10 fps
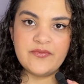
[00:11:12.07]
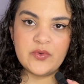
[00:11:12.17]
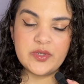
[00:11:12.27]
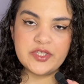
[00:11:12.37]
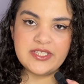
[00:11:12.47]

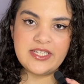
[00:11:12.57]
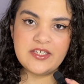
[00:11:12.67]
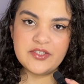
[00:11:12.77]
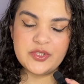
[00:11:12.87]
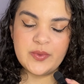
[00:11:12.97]
for the
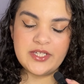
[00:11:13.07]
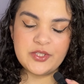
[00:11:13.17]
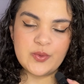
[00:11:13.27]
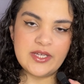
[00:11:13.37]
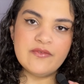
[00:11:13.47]
year
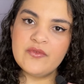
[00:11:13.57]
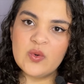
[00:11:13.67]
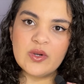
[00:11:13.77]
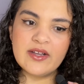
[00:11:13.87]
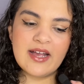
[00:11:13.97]

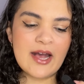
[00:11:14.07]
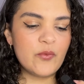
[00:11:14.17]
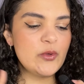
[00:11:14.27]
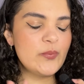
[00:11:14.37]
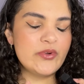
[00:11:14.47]
2024. I
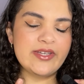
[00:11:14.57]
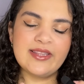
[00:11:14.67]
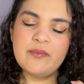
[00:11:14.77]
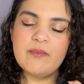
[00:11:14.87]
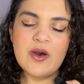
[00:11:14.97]
will bring
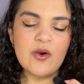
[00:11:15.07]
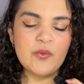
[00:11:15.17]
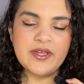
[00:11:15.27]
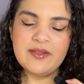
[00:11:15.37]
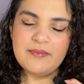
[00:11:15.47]
them all
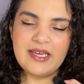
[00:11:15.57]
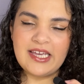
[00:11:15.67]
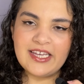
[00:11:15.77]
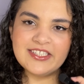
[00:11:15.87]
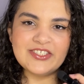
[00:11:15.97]
with
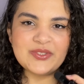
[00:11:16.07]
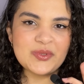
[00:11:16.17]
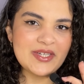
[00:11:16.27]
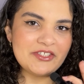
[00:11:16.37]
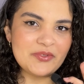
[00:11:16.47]
me to
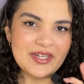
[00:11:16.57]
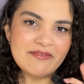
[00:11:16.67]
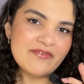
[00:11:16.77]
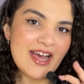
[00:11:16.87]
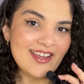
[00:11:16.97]

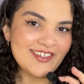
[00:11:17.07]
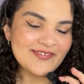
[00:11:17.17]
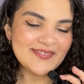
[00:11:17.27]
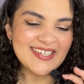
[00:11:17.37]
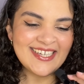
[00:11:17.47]
2025
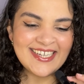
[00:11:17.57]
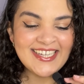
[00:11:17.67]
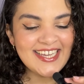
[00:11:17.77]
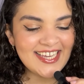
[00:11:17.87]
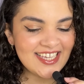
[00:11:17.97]

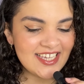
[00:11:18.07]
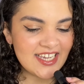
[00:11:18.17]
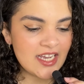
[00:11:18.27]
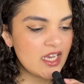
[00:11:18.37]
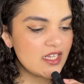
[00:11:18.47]

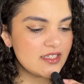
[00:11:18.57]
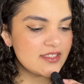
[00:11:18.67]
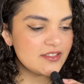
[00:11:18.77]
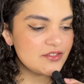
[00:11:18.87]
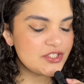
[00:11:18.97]
and
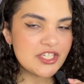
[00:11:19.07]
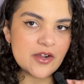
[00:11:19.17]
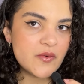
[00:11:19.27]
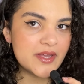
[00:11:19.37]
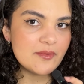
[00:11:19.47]

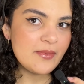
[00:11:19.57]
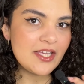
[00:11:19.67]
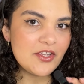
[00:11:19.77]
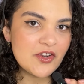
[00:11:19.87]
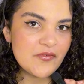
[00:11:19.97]
share with
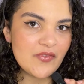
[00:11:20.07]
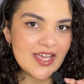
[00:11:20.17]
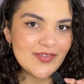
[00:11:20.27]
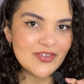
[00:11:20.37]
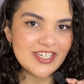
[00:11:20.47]
me your
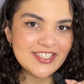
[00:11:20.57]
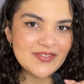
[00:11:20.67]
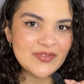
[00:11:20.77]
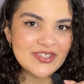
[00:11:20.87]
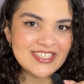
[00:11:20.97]
favorites
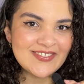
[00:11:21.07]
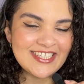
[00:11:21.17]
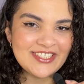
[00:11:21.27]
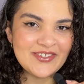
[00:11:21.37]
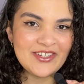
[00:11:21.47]
for
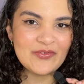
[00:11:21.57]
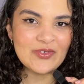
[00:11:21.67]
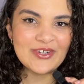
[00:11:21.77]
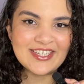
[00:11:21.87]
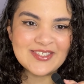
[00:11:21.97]

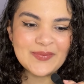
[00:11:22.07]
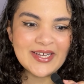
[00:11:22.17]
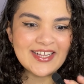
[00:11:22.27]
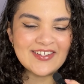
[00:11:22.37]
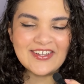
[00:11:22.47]
2024 as
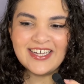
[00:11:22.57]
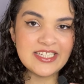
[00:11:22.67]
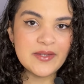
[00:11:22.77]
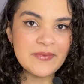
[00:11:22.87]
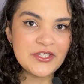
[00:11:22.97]
well. Did
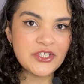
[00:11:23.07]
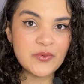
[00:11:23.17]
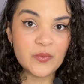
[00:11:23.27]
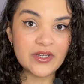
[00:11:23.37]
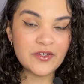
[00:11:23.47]
I
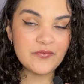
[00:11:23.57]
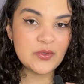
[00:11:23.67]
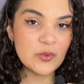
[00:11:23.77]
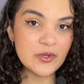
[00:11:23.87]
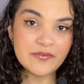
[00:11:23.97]
mention one of
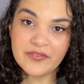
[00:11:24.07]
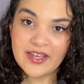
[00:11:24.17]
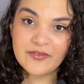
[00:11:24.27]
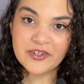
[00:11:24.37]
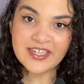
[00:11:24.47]
your
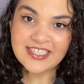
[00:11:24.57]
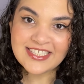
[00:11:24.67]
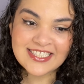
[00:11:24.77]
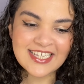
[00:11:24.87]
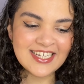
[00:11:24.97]

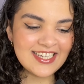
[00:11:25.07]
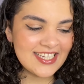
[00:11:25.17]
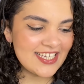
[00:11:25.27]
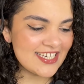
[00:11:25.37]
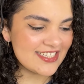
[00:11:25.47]
favorites?
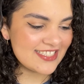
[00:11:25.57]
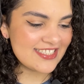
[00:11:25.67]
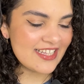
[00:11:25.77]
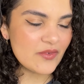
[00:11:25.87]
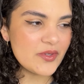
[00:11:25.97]
Because
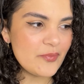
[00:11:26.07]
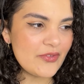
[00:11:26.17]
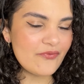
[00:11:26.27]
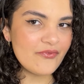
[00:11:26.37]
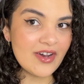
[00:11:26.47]
that would be
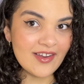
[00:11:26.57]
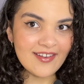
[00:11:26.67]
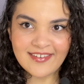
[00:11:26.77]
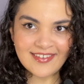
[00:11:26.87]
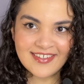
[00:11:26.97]

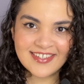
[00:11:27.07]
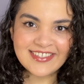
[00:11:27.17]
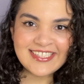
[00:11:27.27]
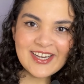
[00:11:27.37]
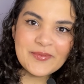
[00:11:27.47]
fun.
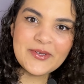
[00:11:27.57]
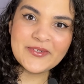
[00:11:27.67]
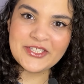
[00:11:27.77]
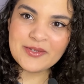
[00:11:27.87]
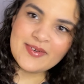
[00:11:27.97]
Tell me which